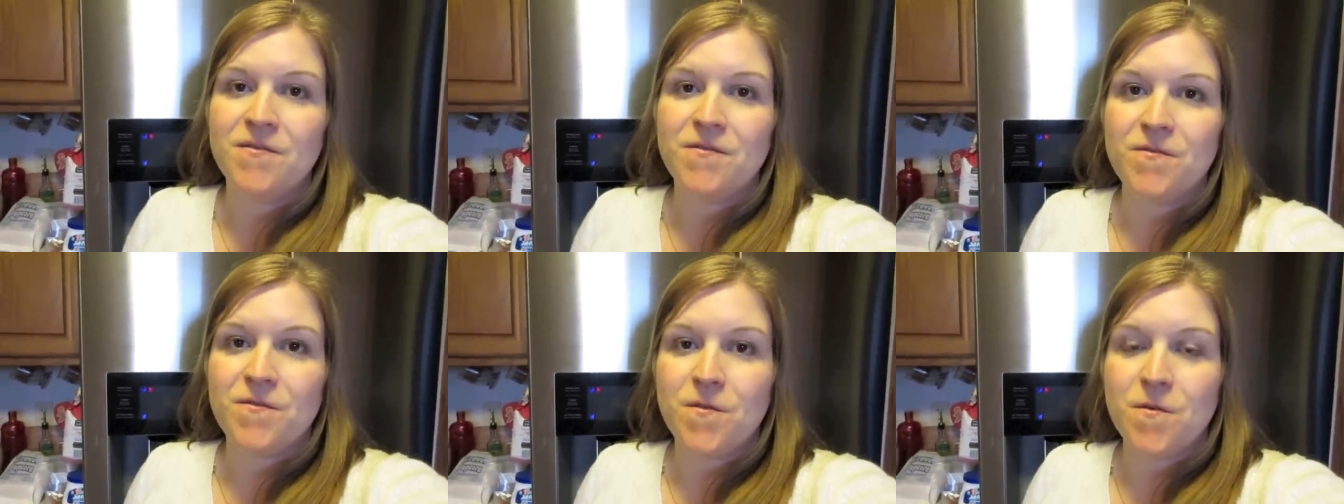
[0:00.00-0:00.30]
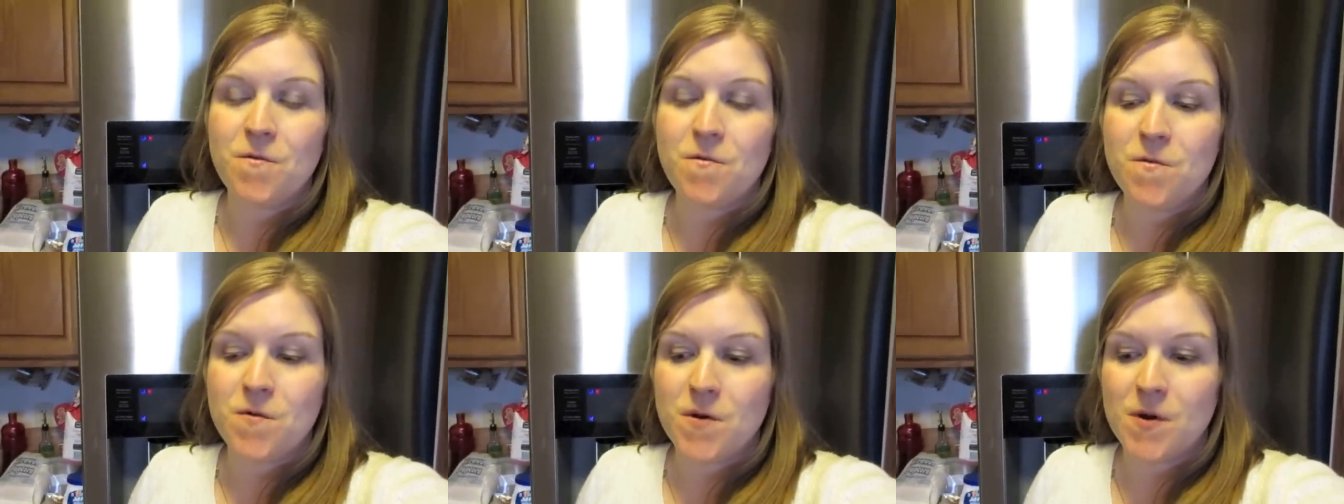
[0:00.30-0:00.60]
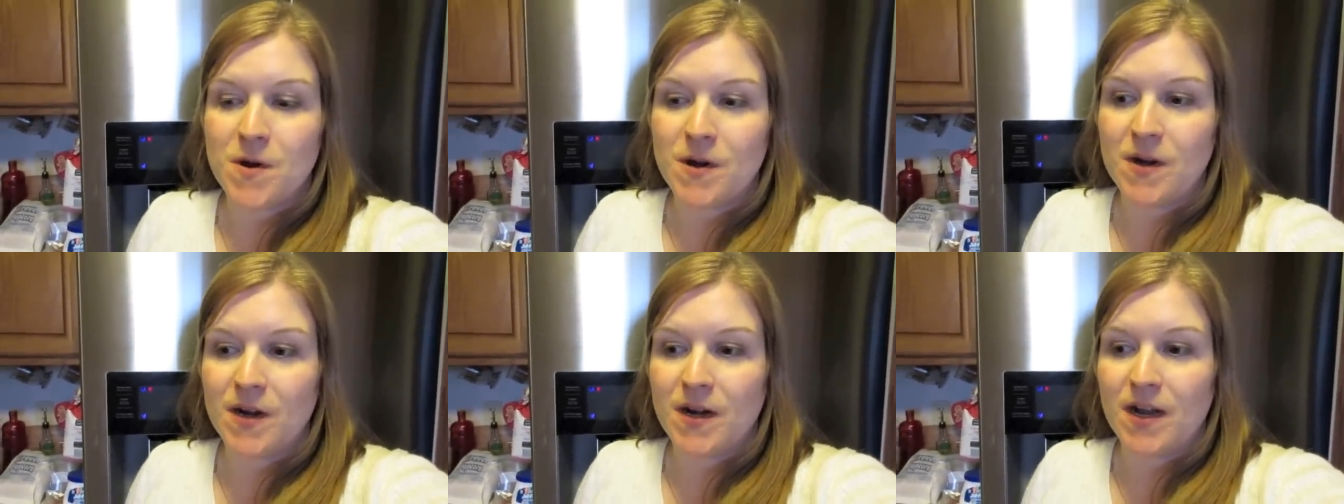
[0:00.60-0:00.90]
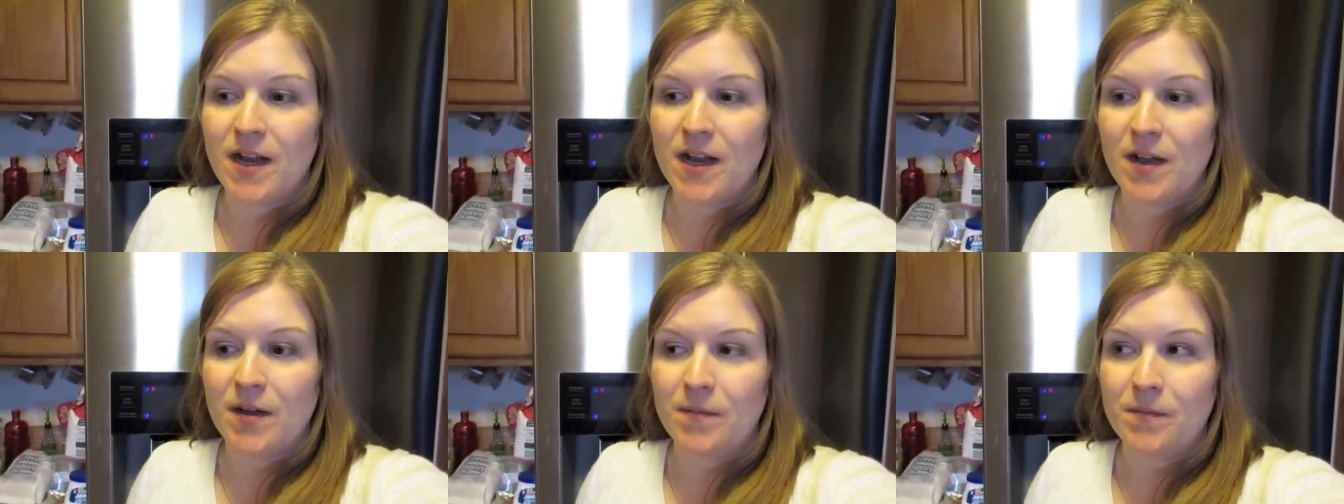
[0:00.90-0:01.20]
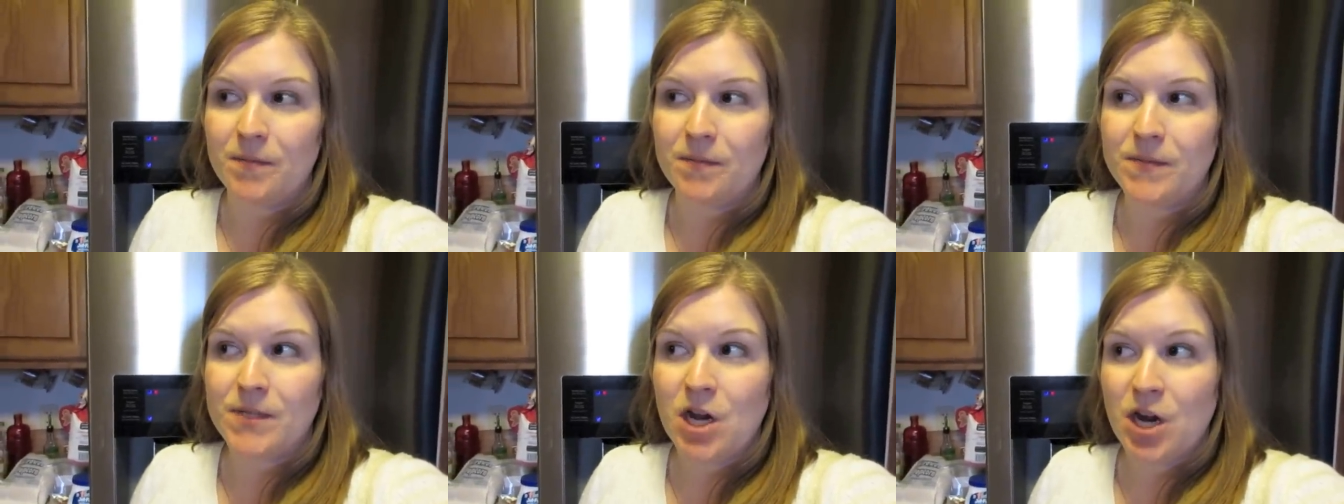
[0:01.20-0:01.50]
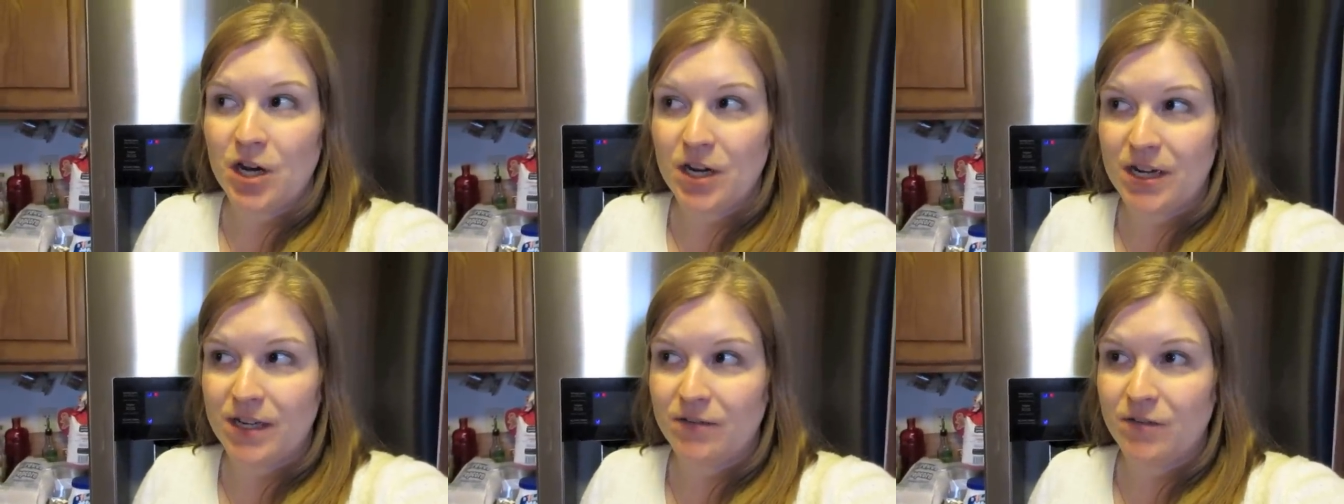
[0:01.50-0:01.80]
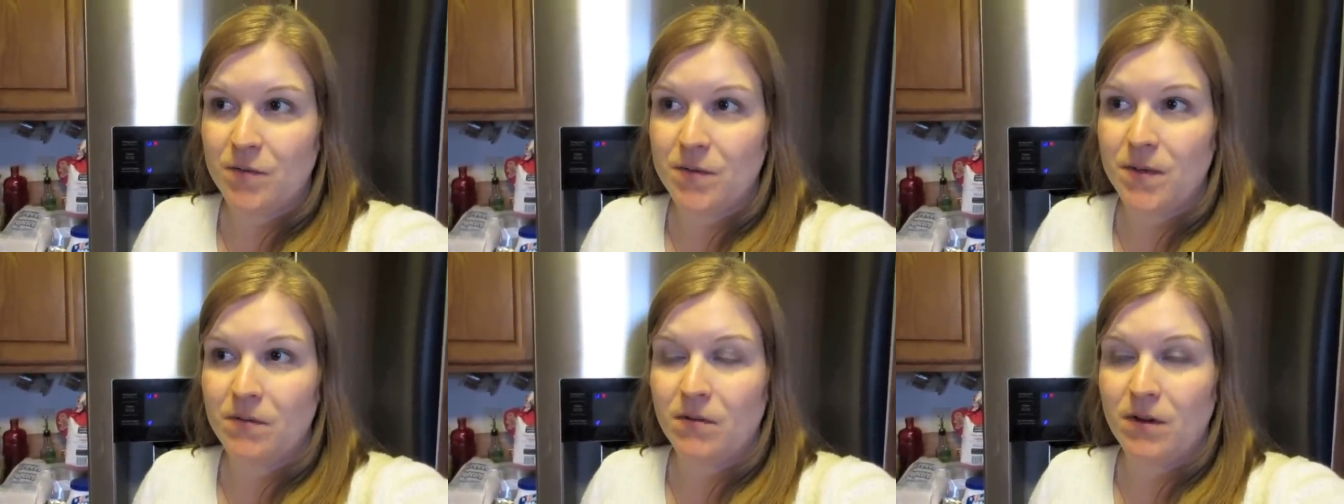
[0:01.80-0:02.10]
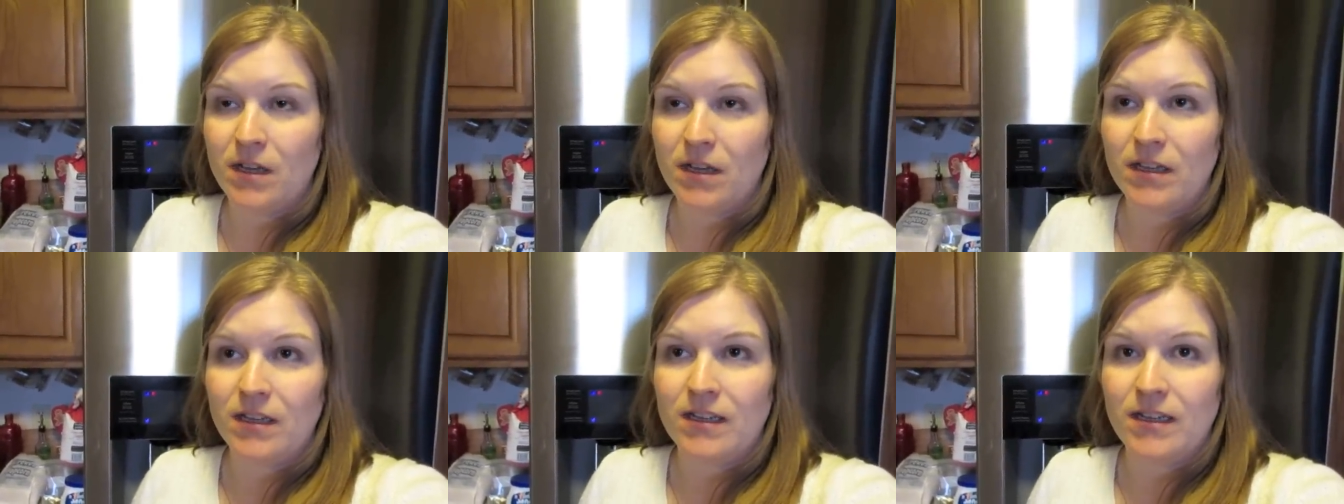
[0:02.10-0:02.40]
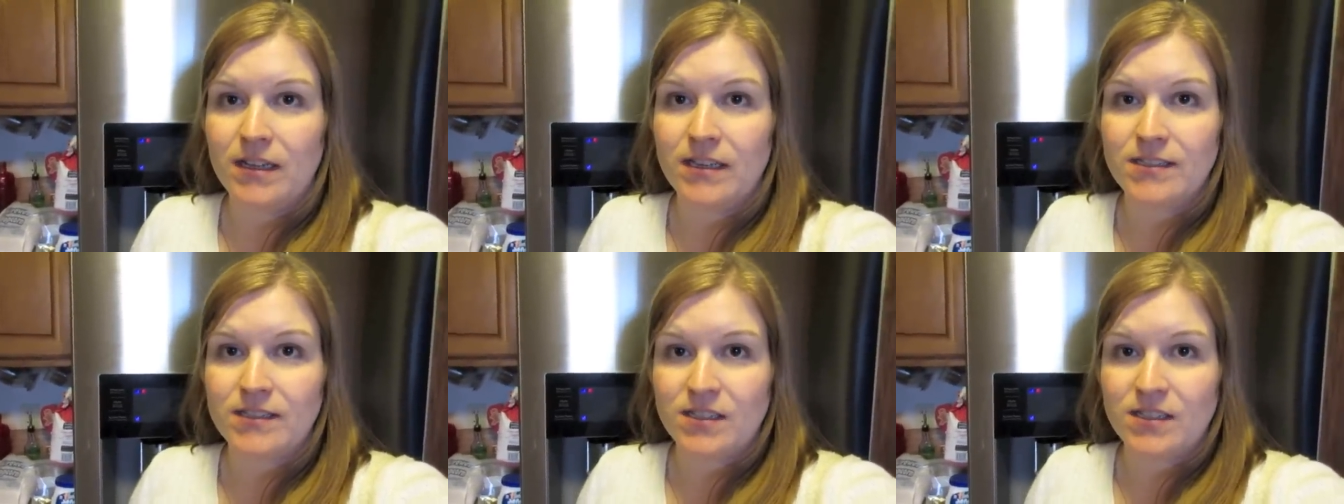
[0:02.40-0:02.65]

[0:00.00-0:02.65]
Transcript: for um, Target will be one, a